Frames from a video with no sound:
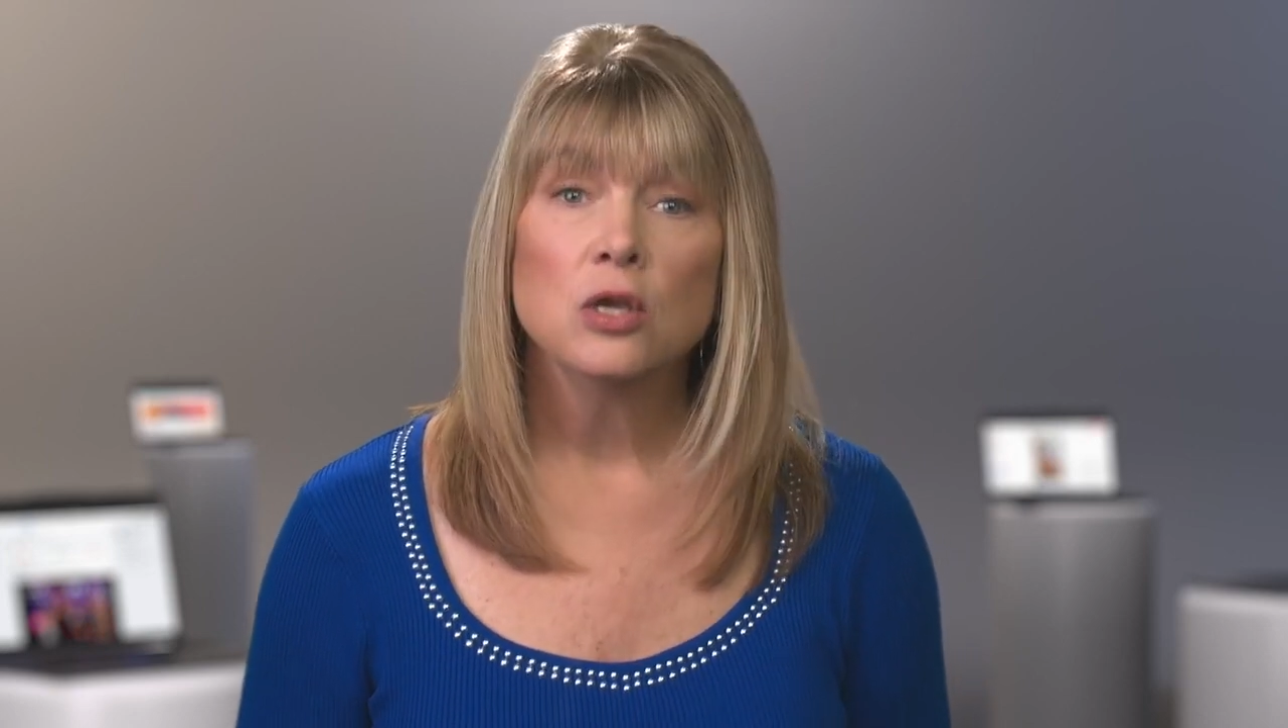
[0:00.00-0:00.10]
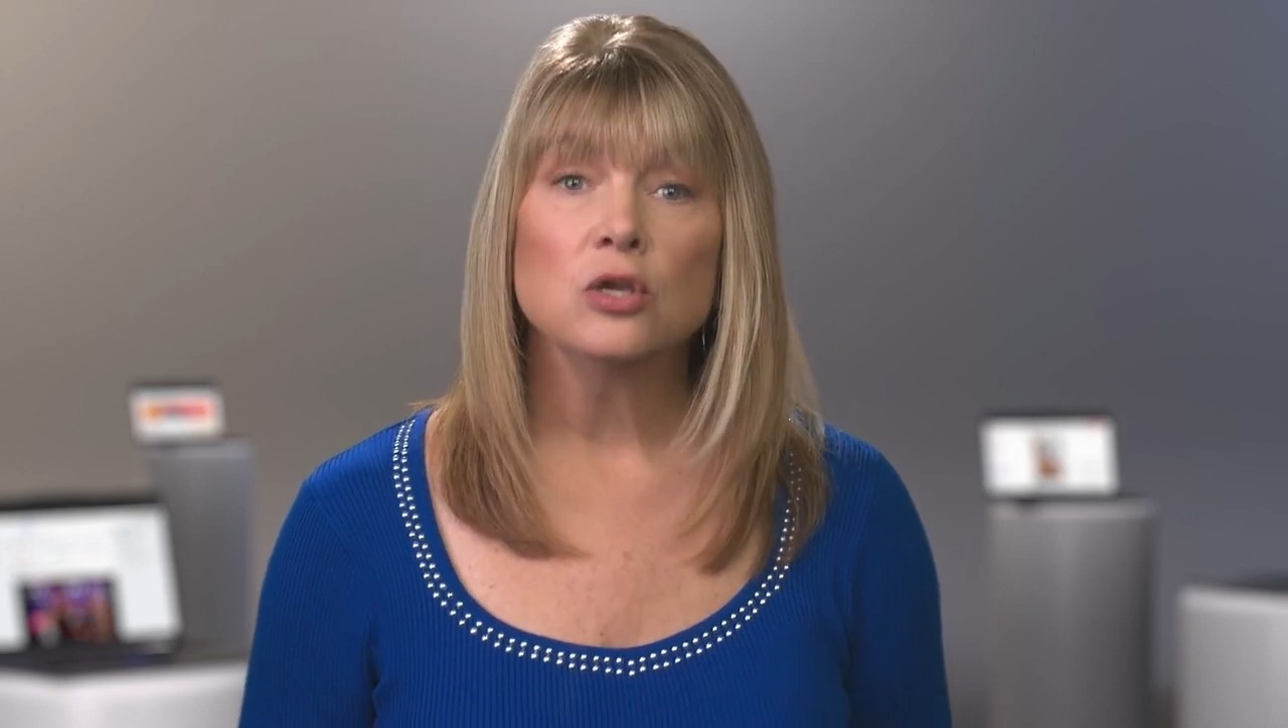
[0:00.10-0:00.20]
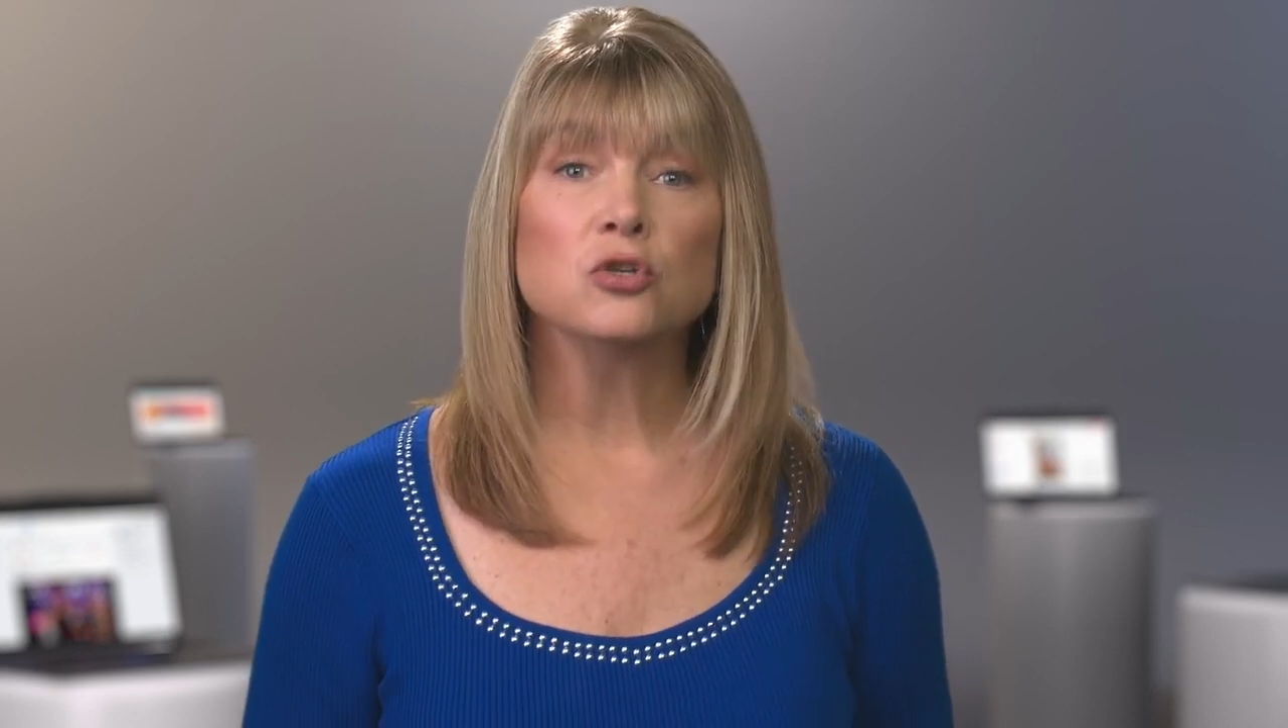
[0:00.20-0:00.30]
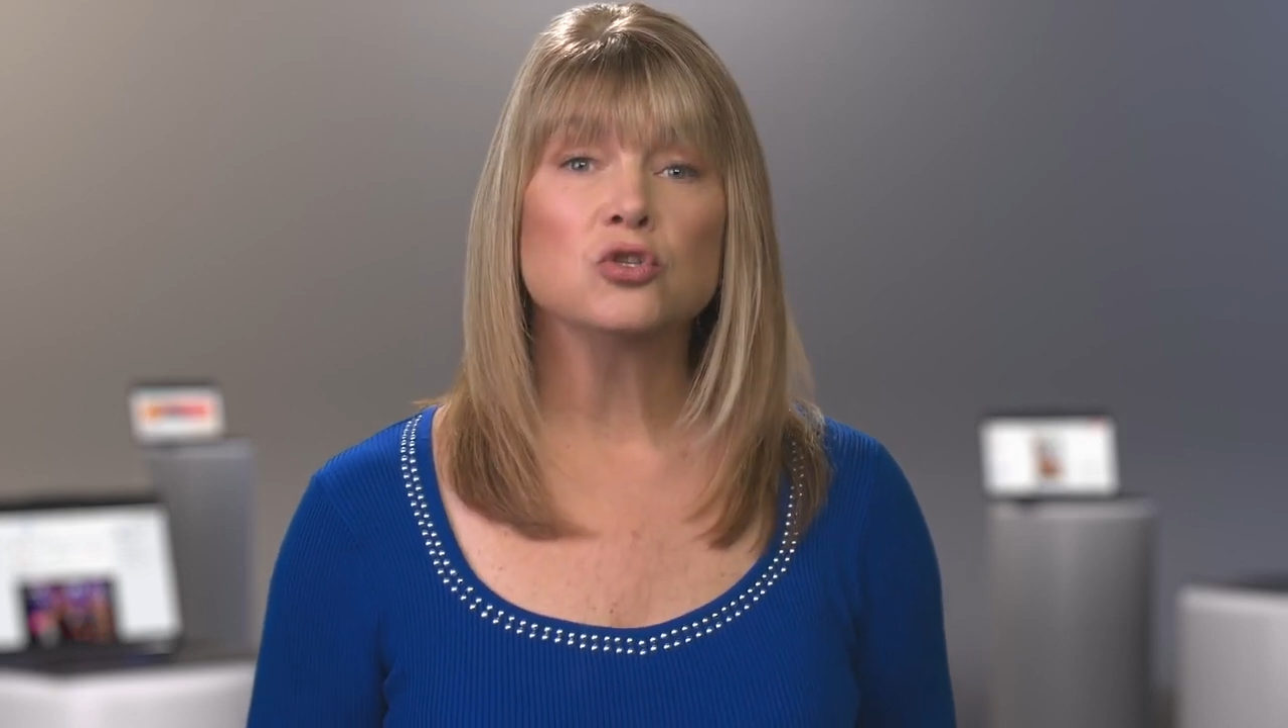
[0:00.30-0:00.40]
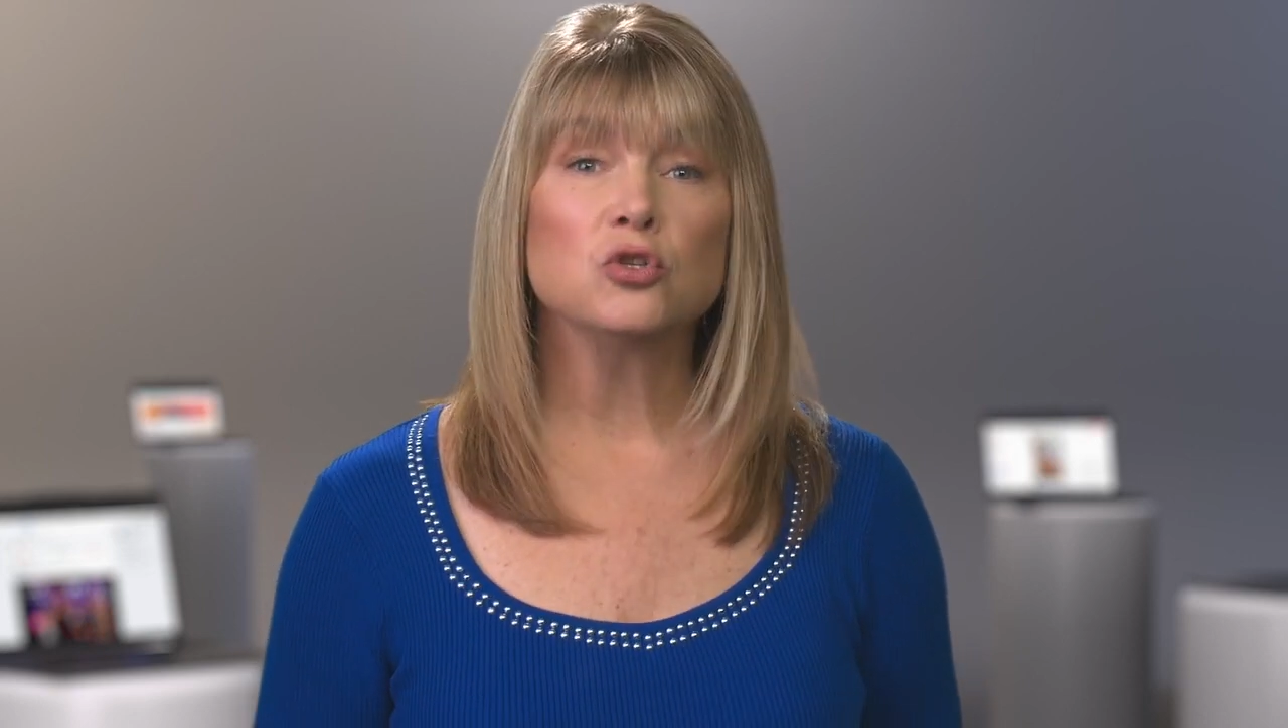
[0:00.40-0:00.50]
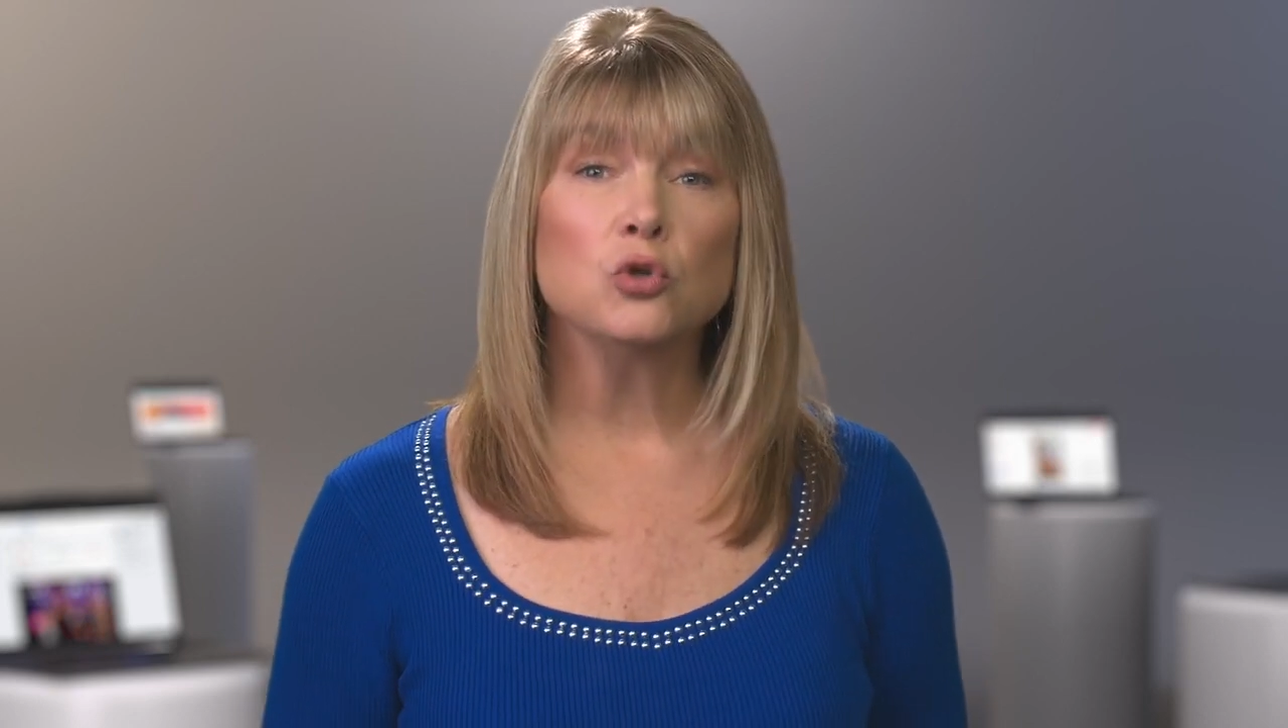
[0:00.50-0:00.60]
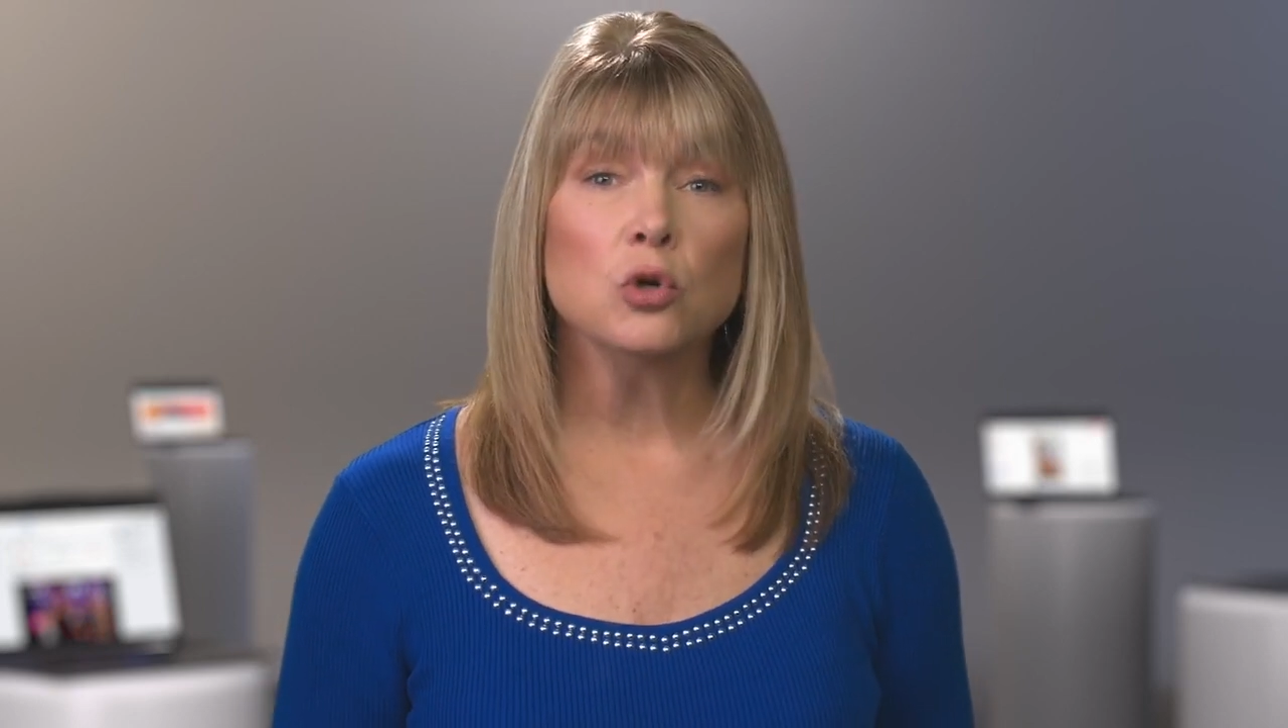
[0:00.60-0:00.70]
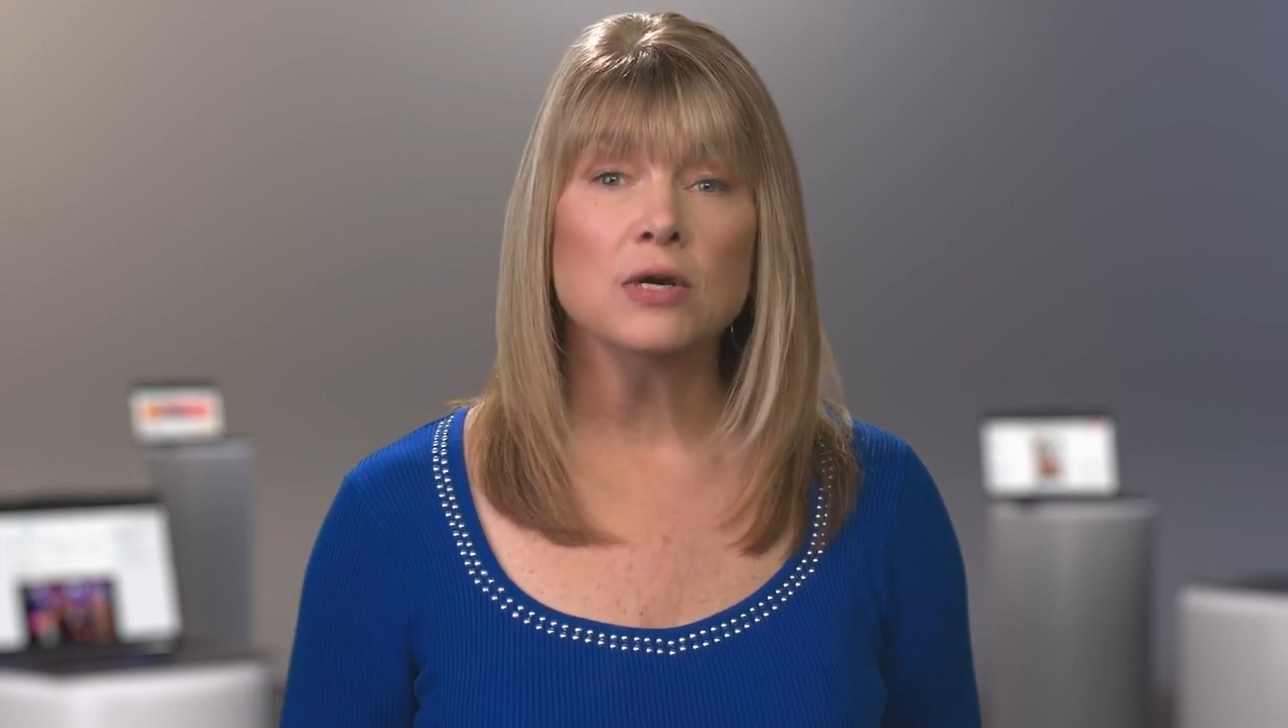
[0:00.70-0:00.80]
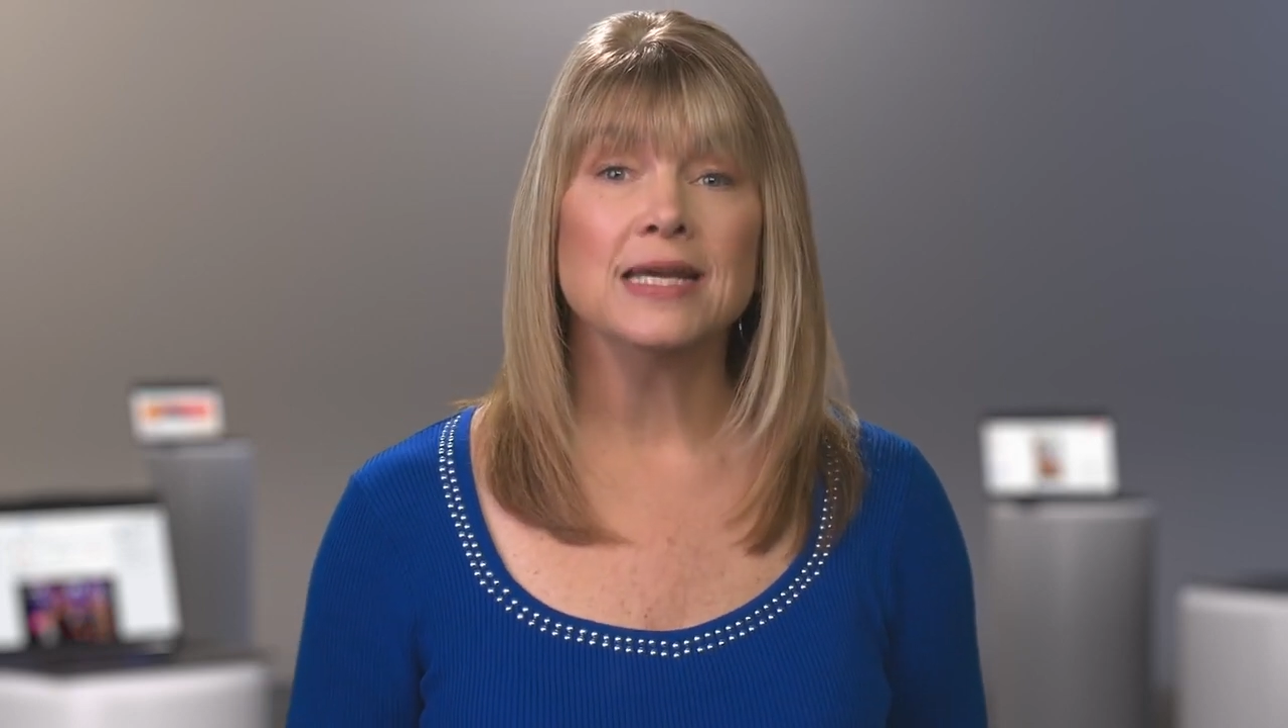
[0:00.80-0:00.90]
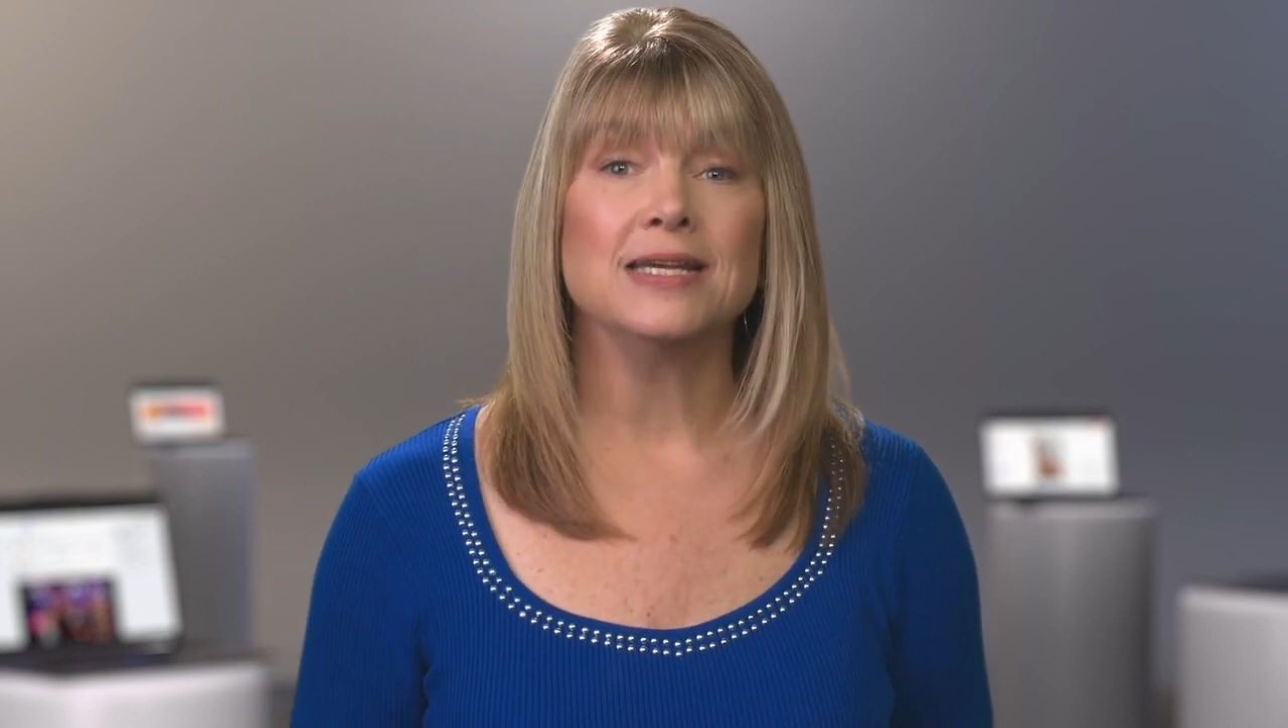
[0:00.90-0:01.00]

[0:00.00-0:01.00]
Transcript: Your story